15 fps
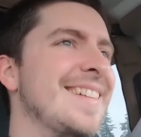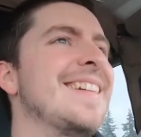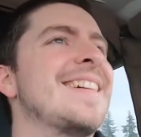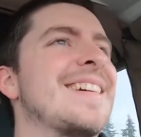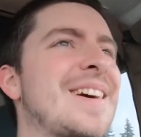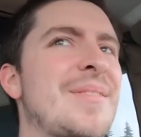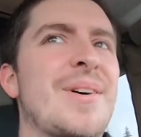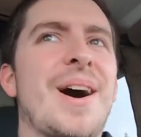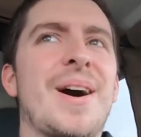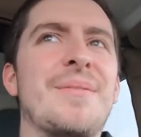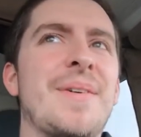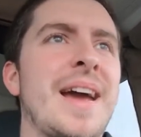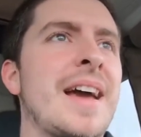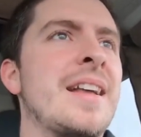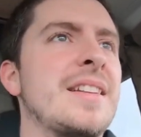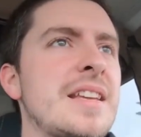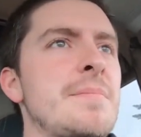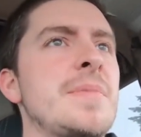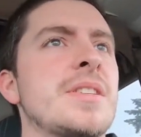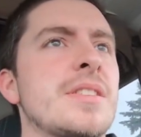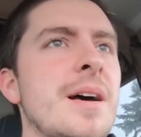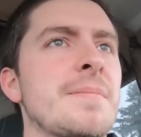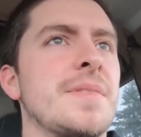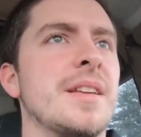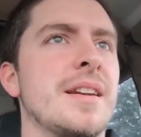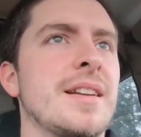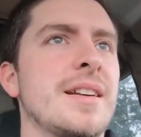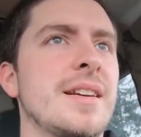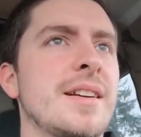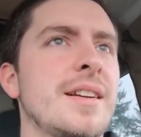Come on, man, give me something.
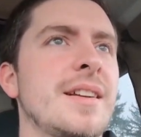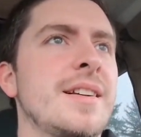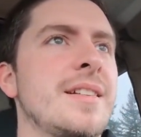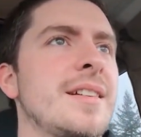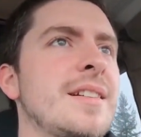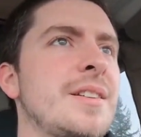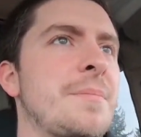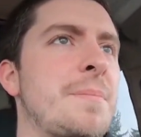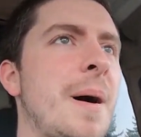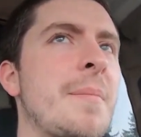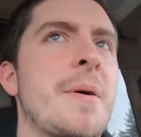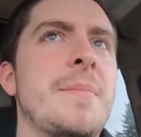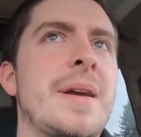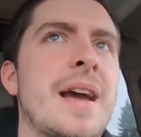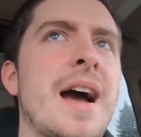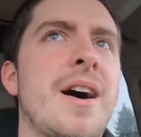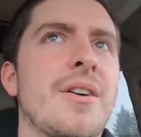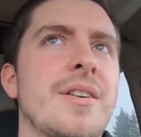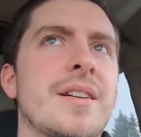You're bumming me out.